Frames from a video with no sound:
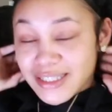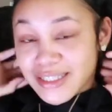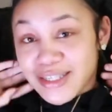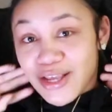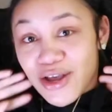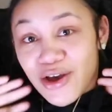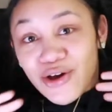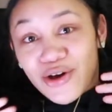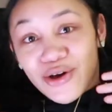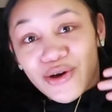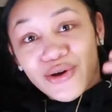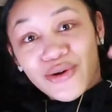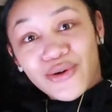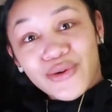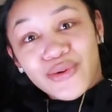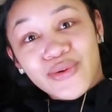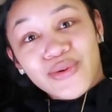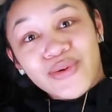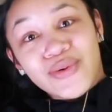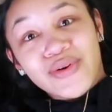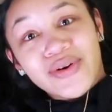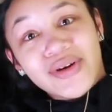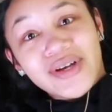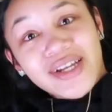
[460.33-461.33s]

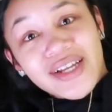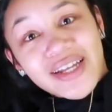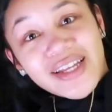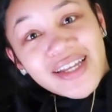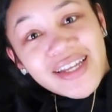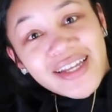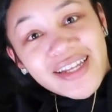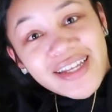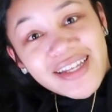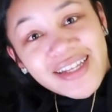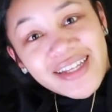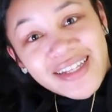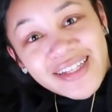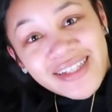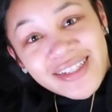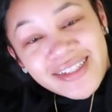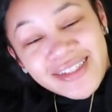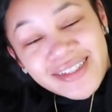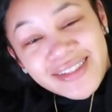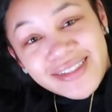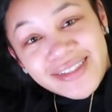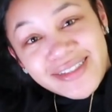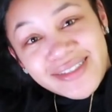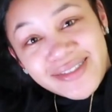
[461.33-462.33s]
So,
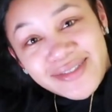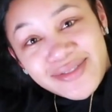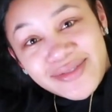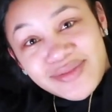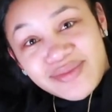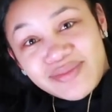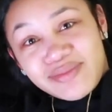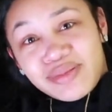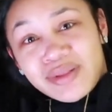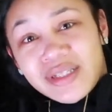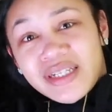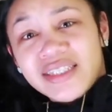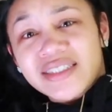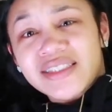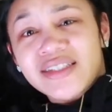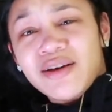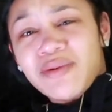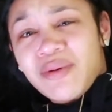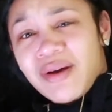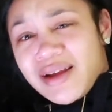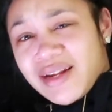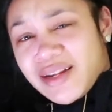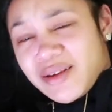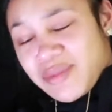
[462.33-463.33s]
please
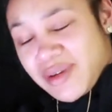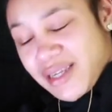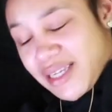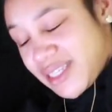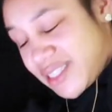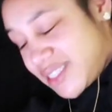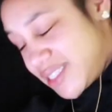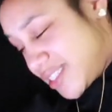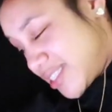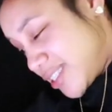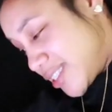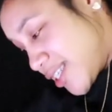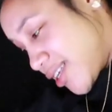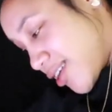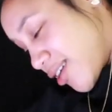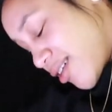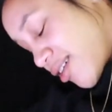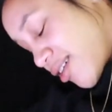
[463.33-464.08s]
don't mind the mess.